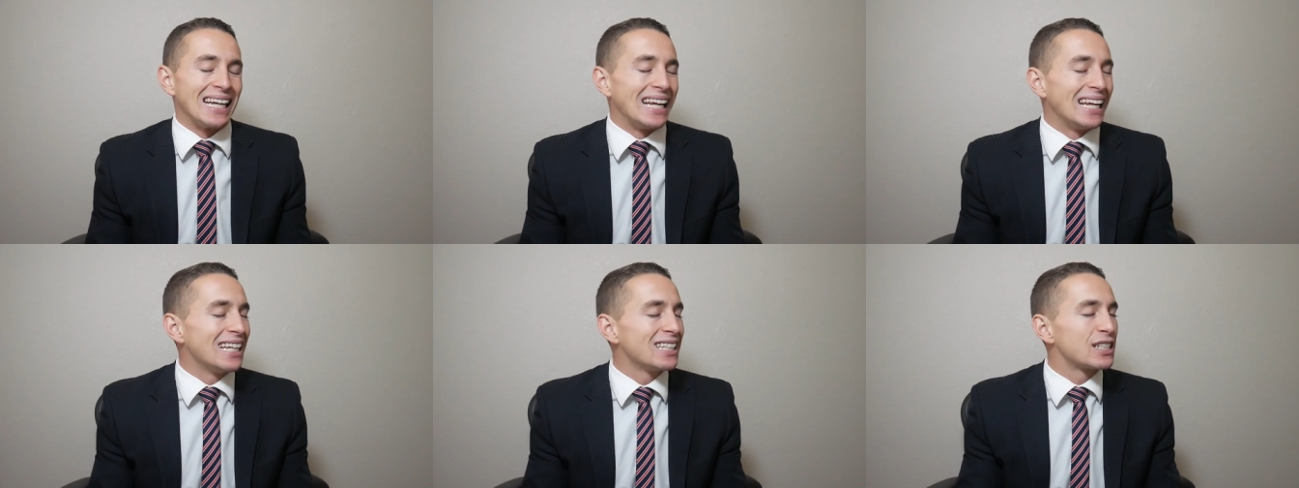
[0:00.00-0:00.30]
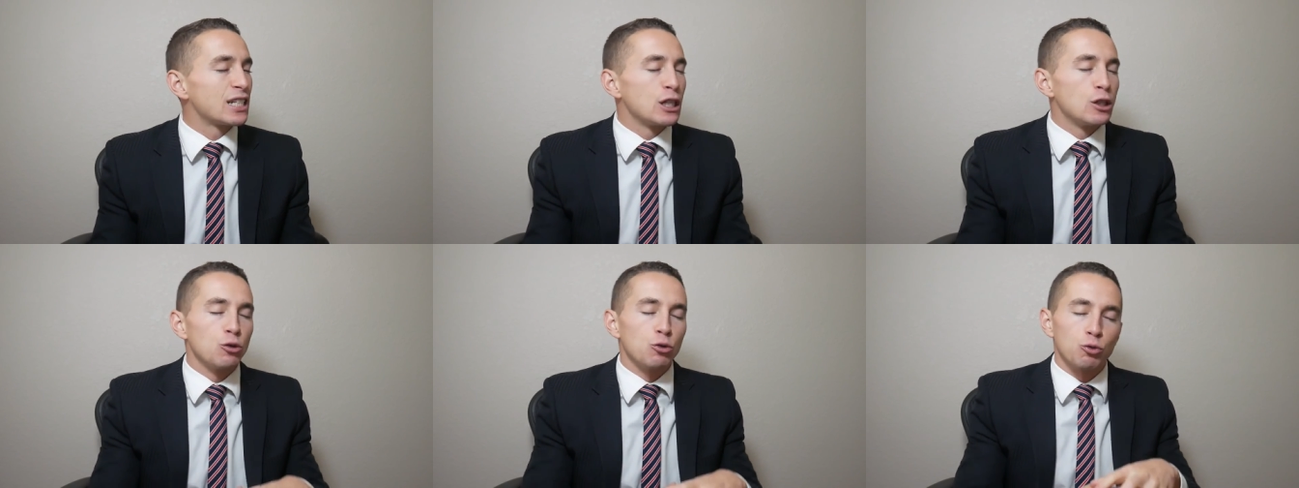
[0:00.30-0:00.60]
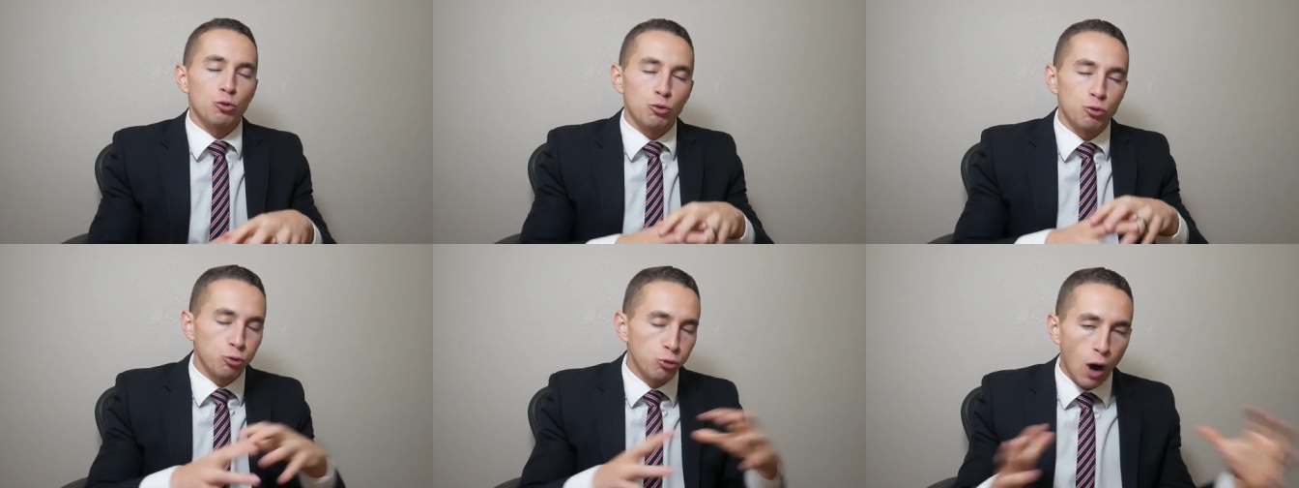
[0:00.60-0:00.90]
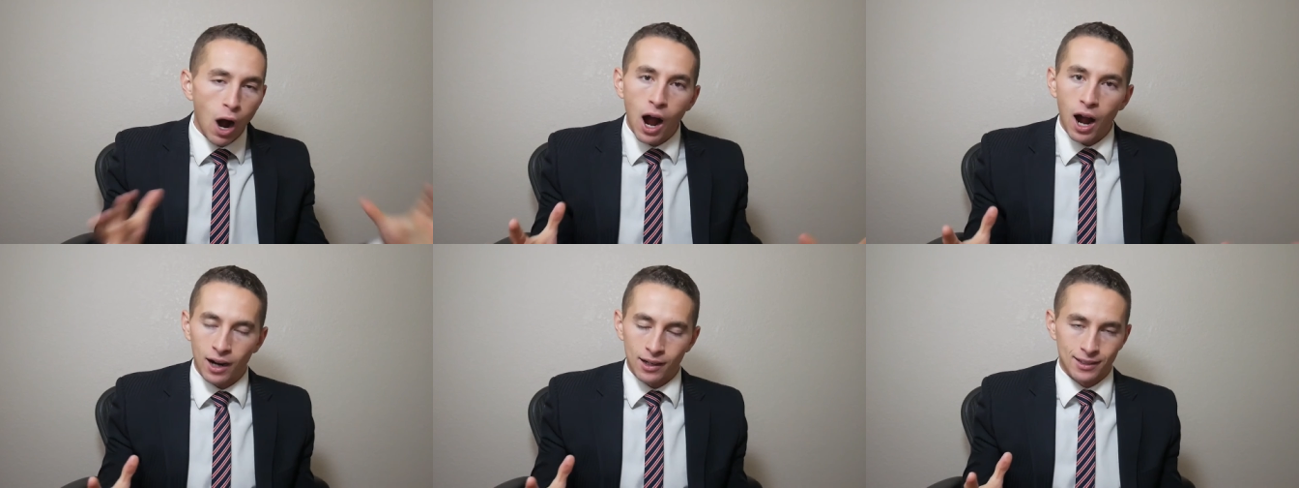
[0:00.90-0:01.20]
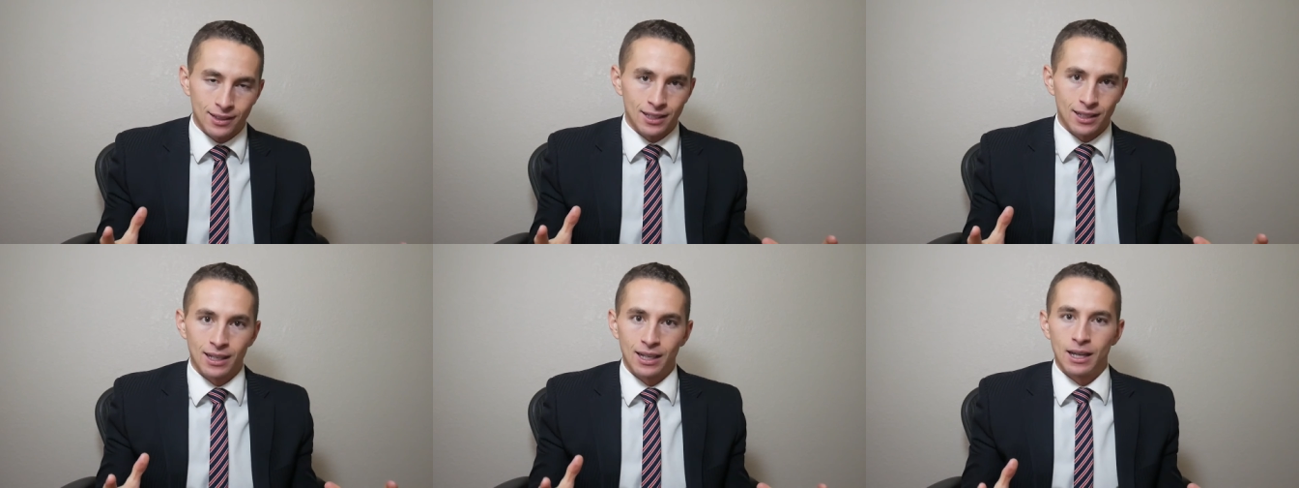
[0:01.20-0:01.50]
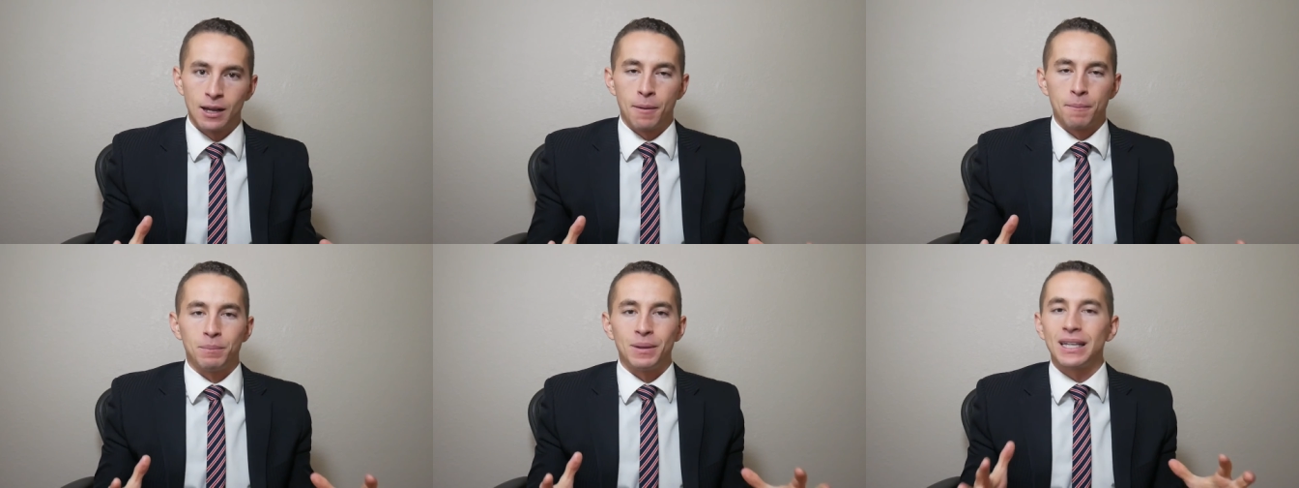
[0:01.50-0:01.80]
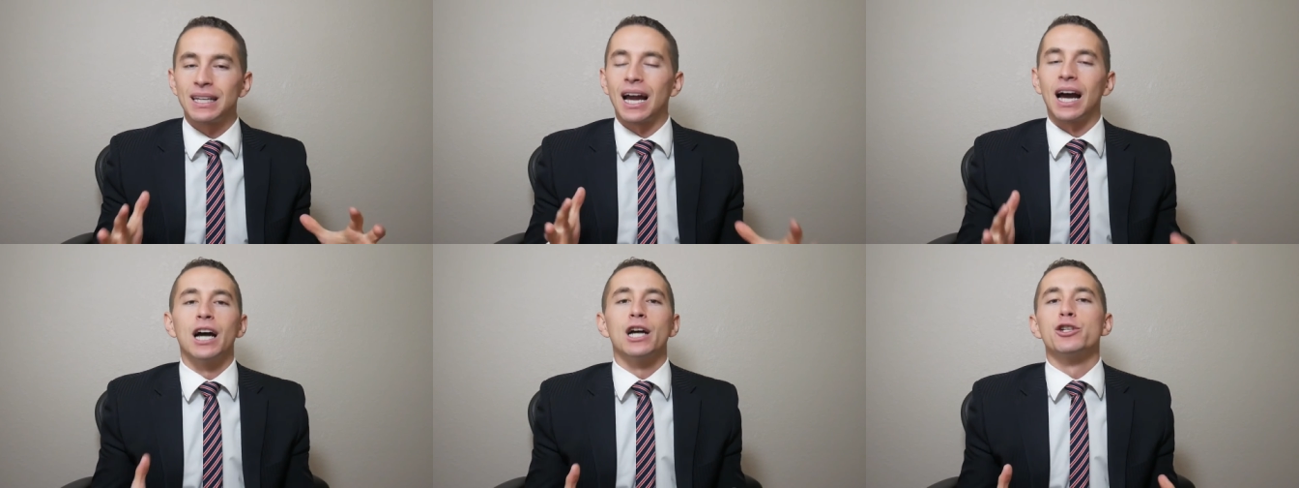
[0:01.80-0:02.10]
isn't rocked
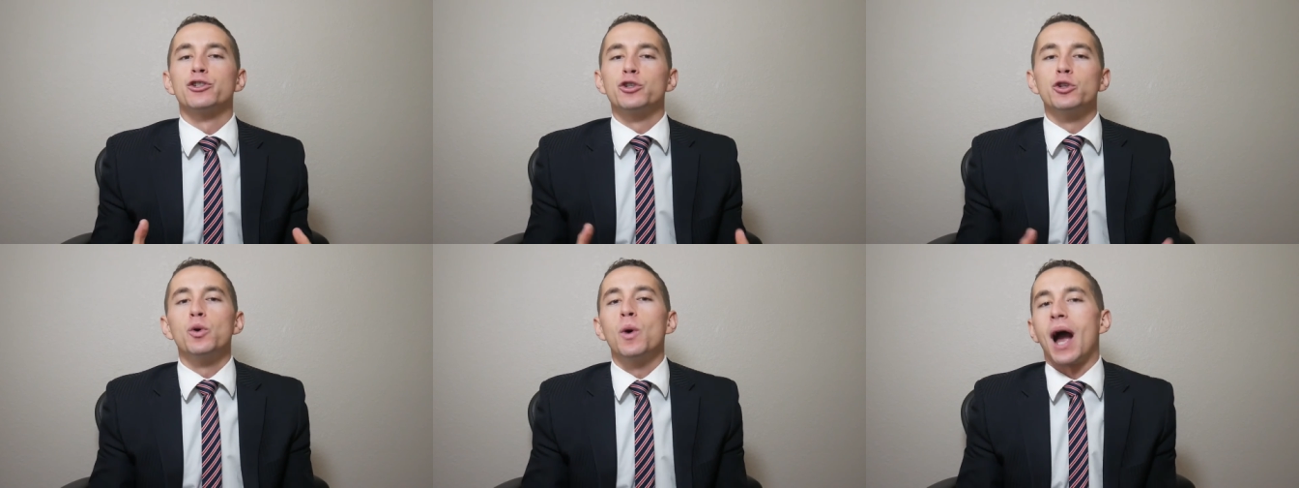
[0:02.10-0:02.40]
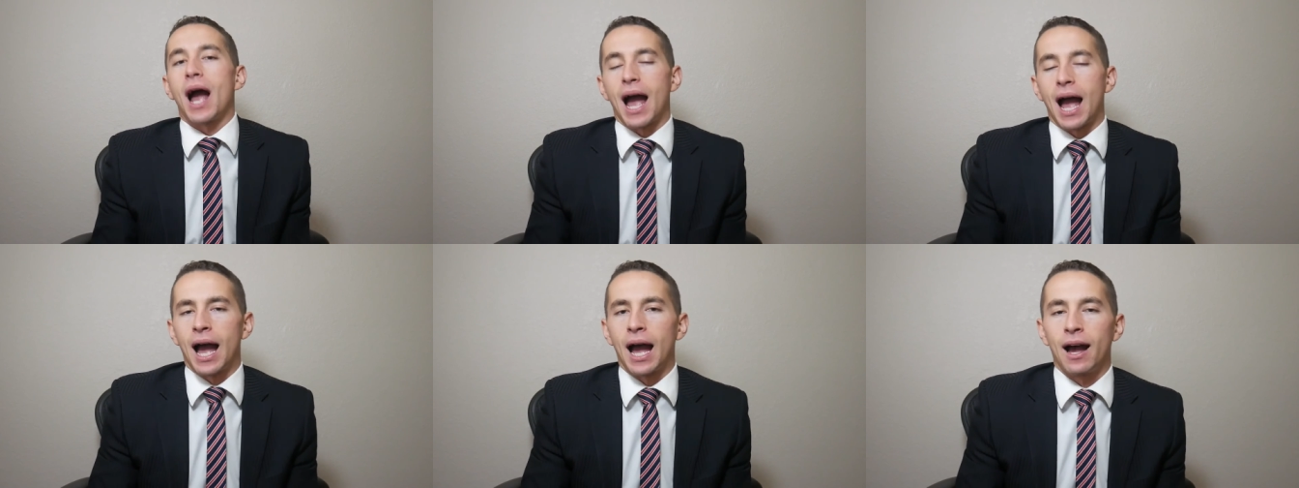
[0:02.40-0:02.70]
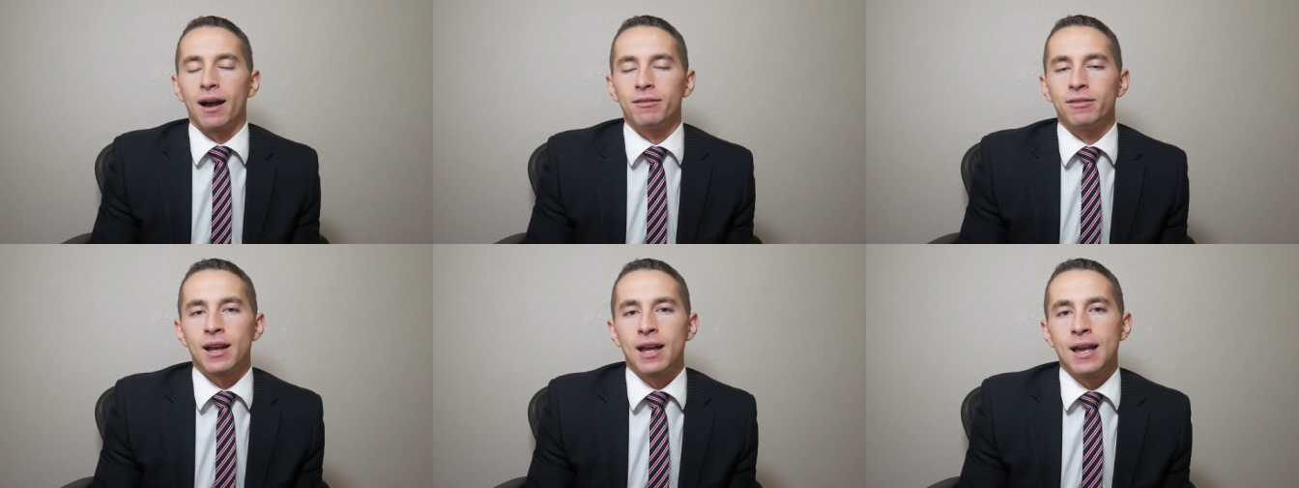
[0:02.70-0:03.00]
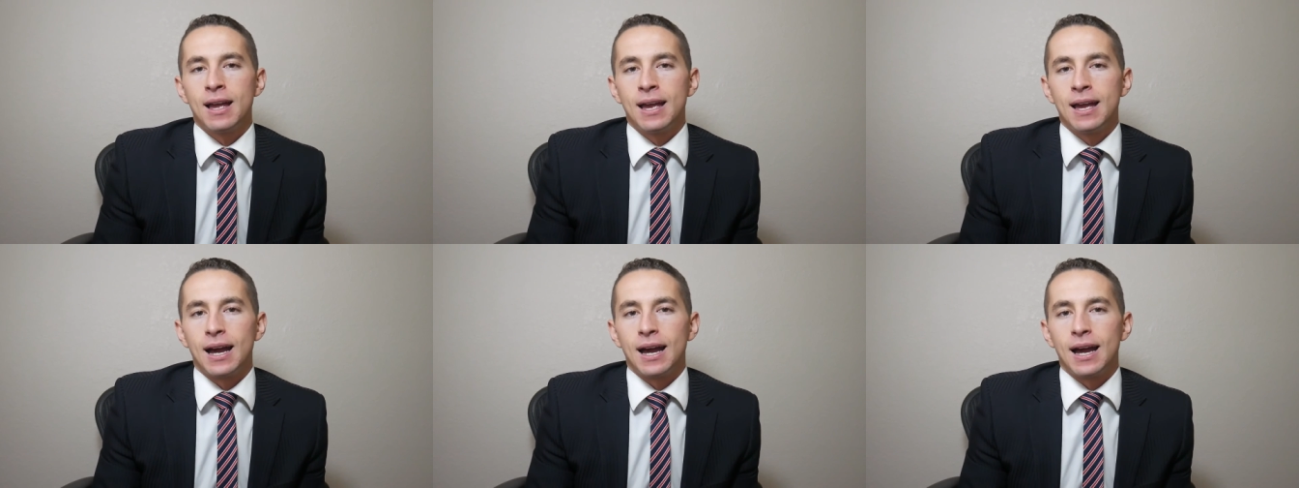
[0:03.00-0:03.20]
because you have